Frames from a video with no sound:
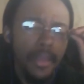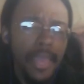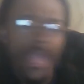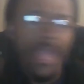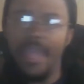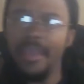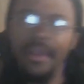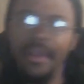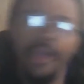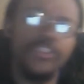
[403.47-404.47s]
And
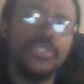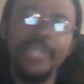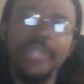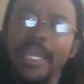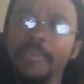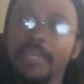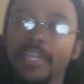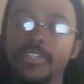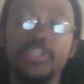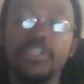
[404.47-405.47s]
I also like it because of the